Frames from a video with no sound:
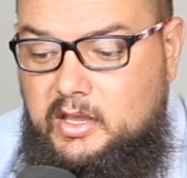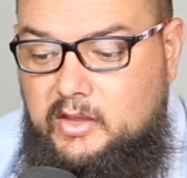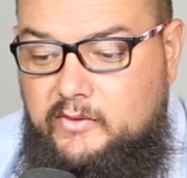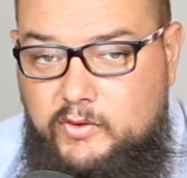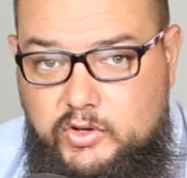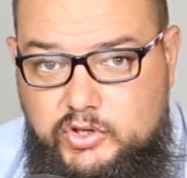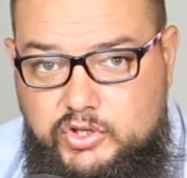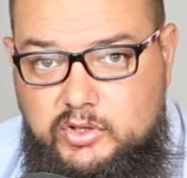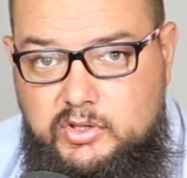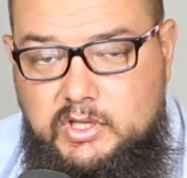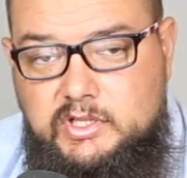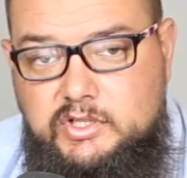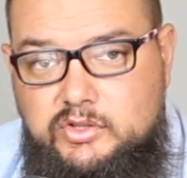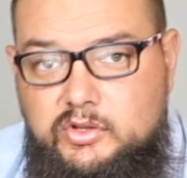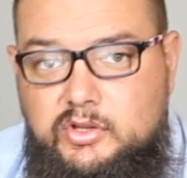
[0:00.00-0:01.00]
if you're
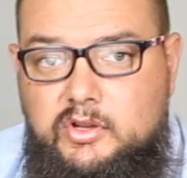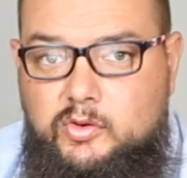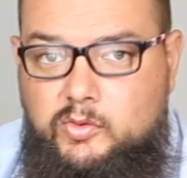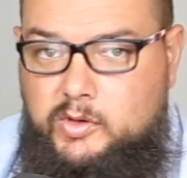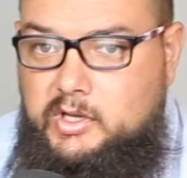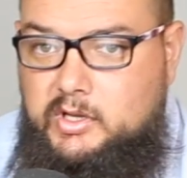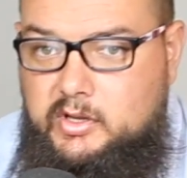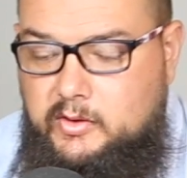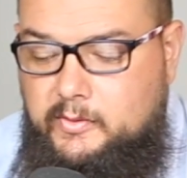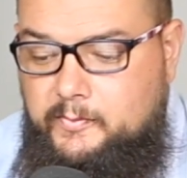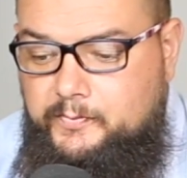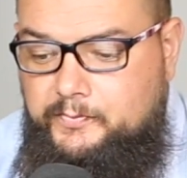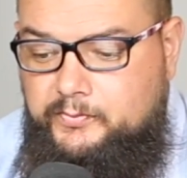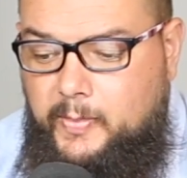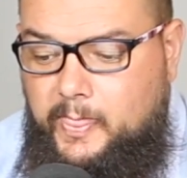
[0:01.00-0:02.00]
shooting studio work
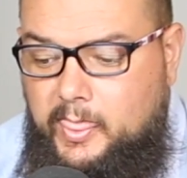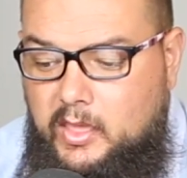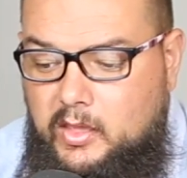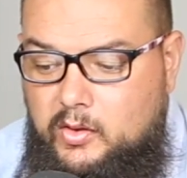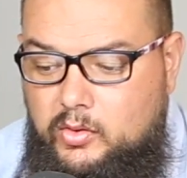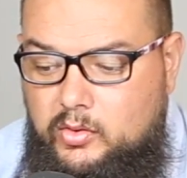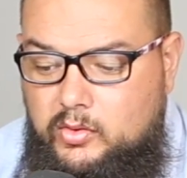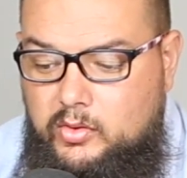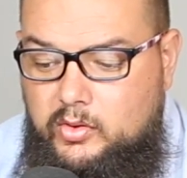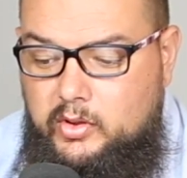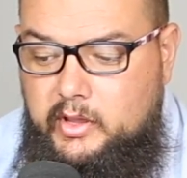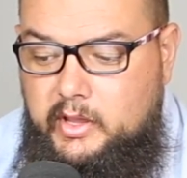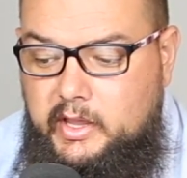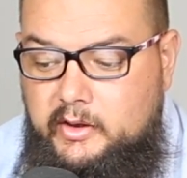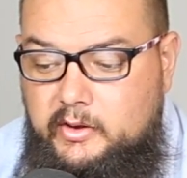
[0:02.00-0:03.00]

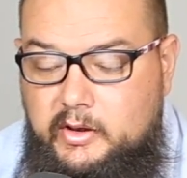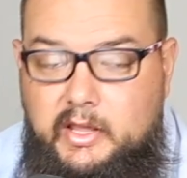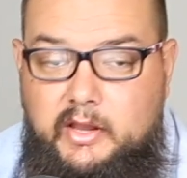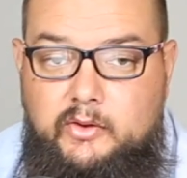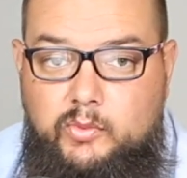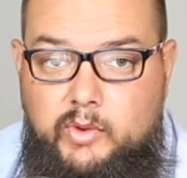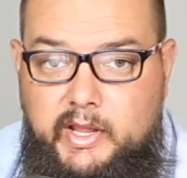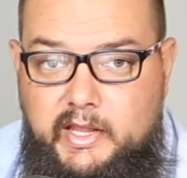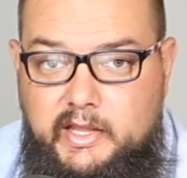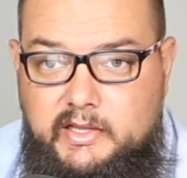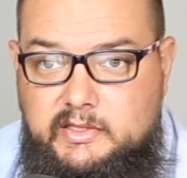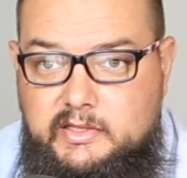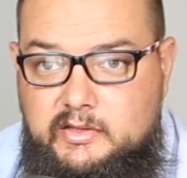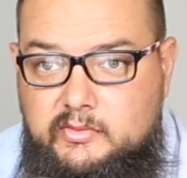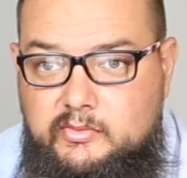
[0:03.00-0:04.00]
and and
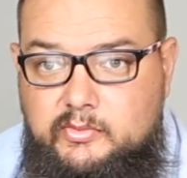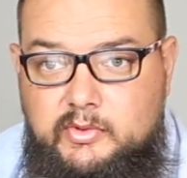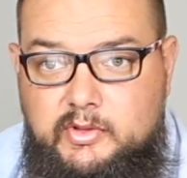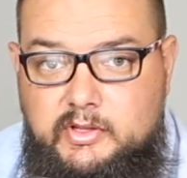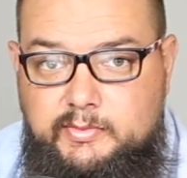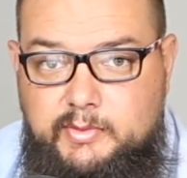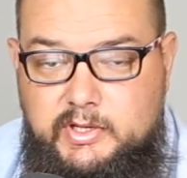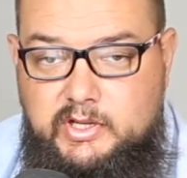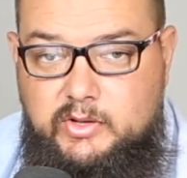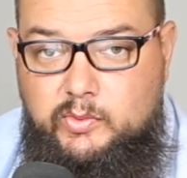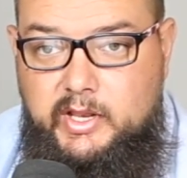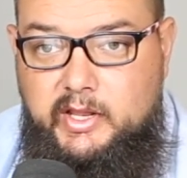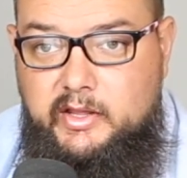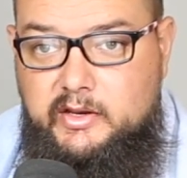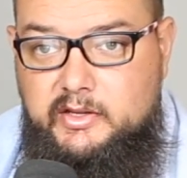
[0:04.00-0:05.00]
weddings, especially
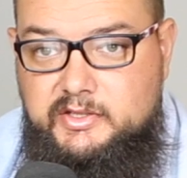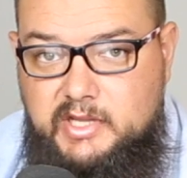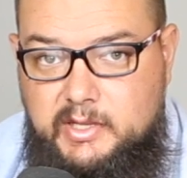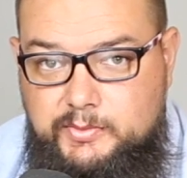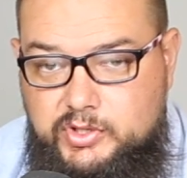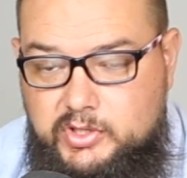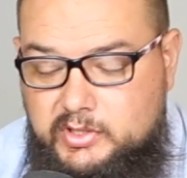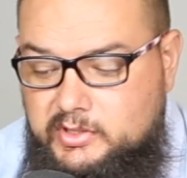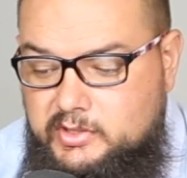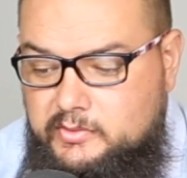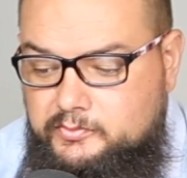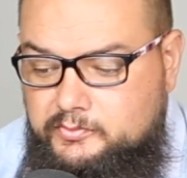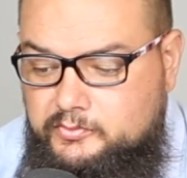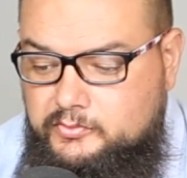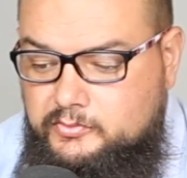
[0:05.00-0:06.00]
wedding receptions,
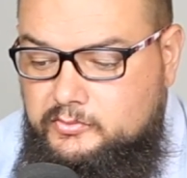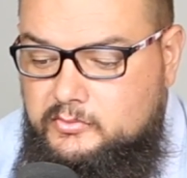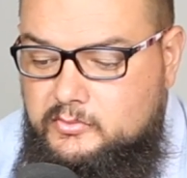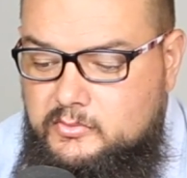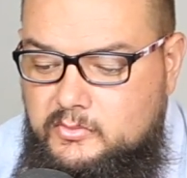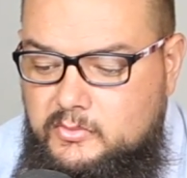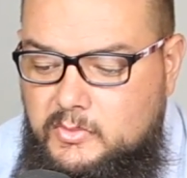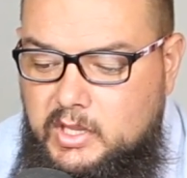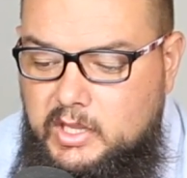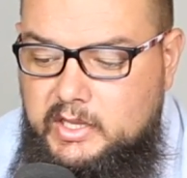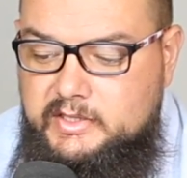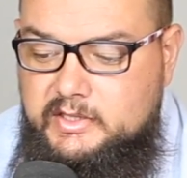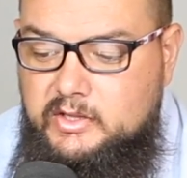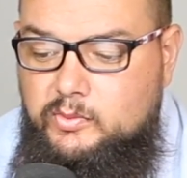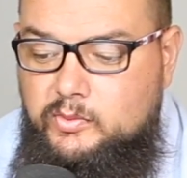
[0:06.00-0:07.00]

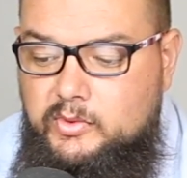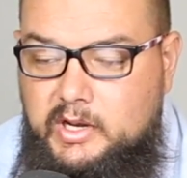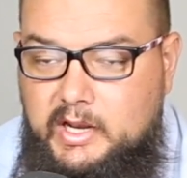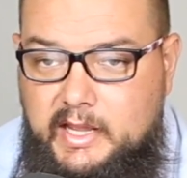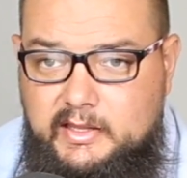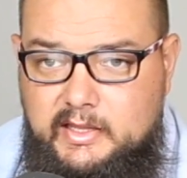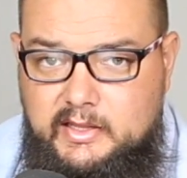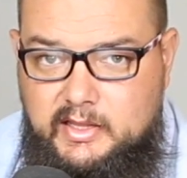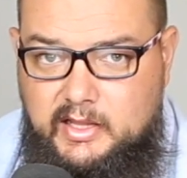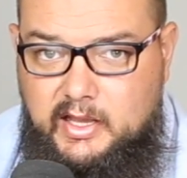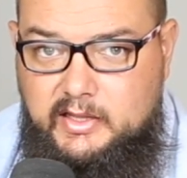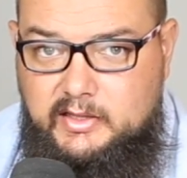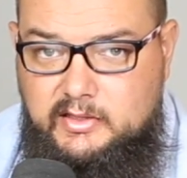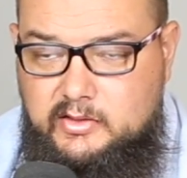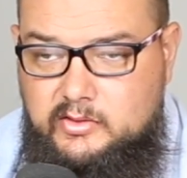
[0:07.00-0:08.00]
is that late at
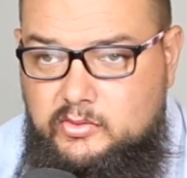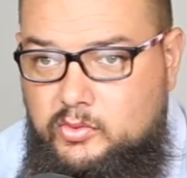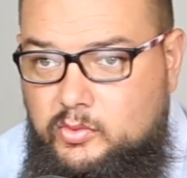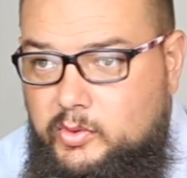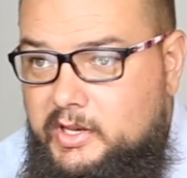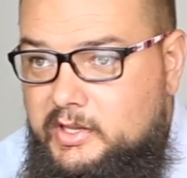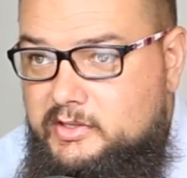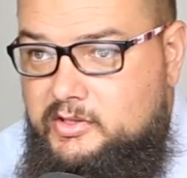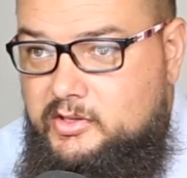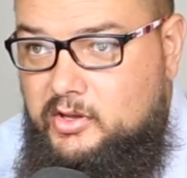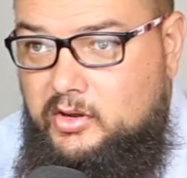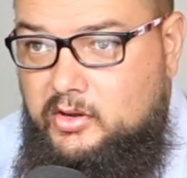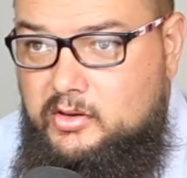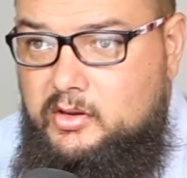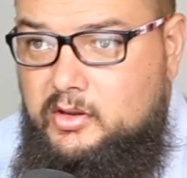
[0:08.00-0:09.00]
night or when it's
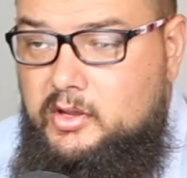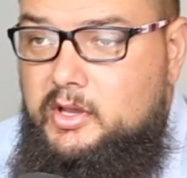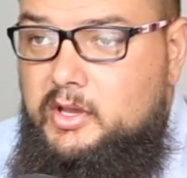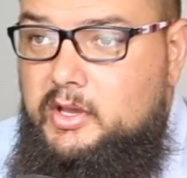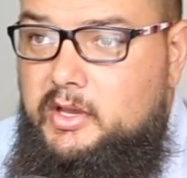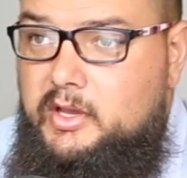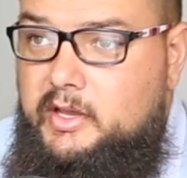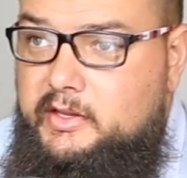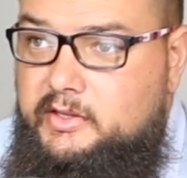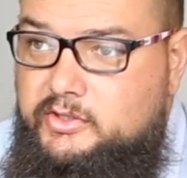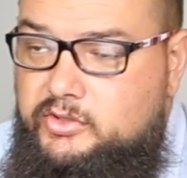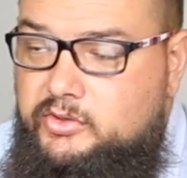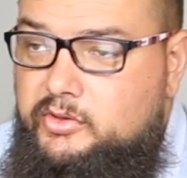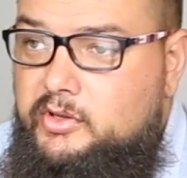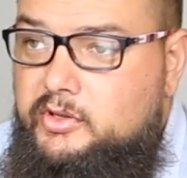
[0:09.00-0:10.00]
dark, and in
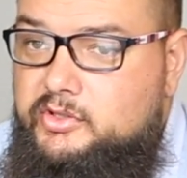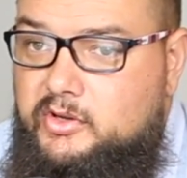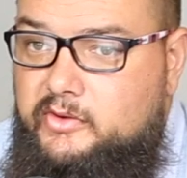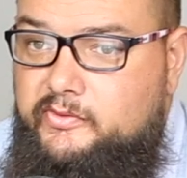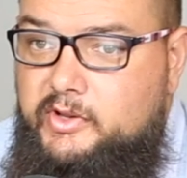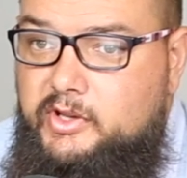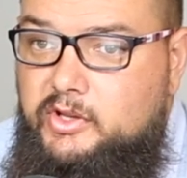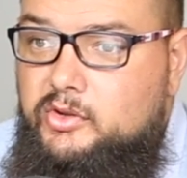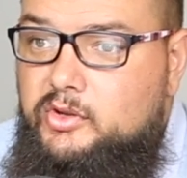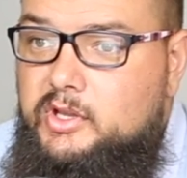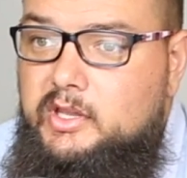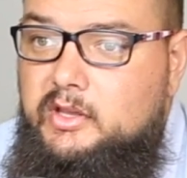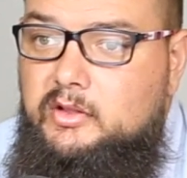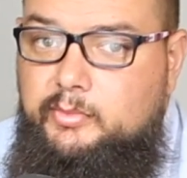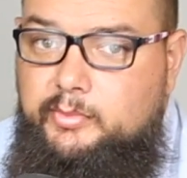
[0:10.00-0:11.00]
studios often you
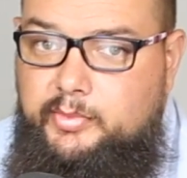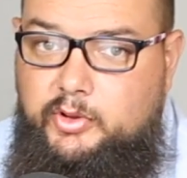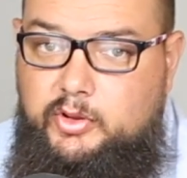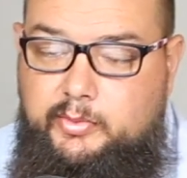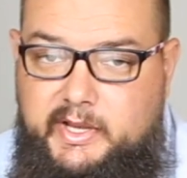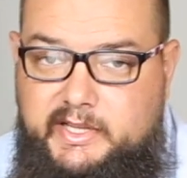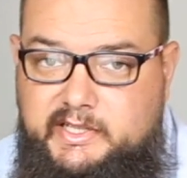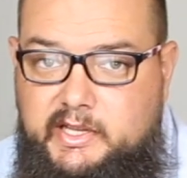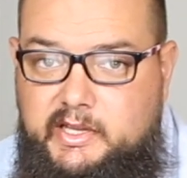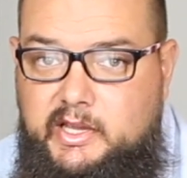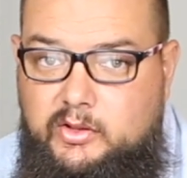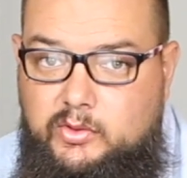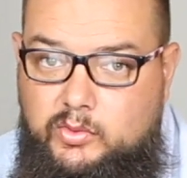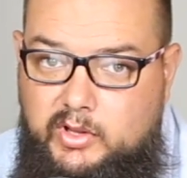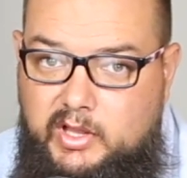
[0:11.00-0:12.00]
kill you basically
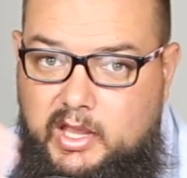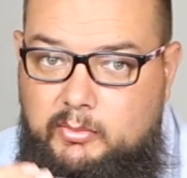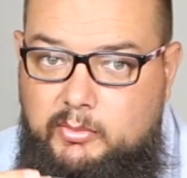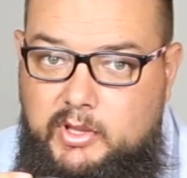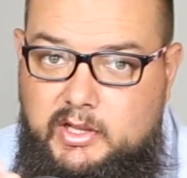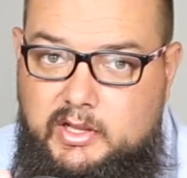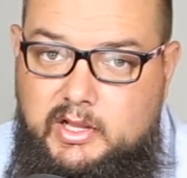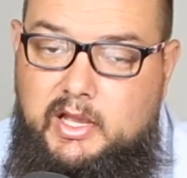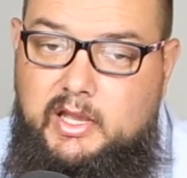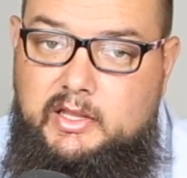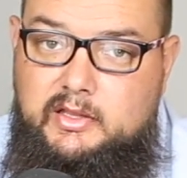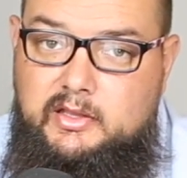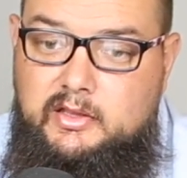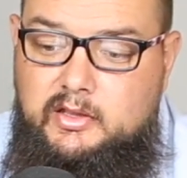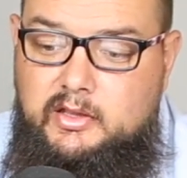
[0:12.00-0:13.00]
kill all ambient
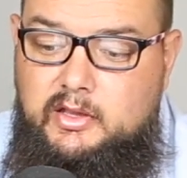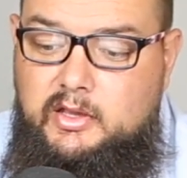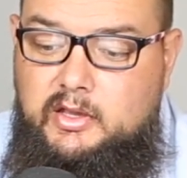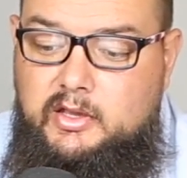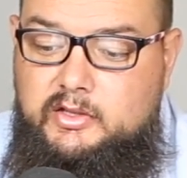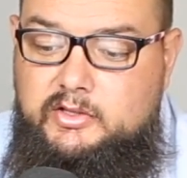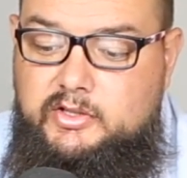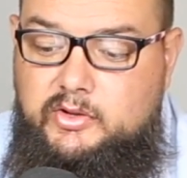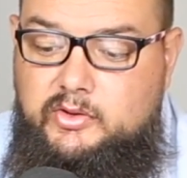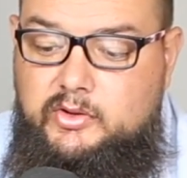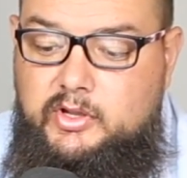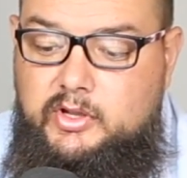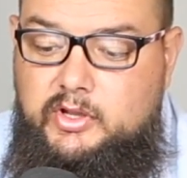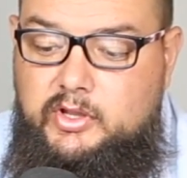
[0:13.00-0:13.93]
light, so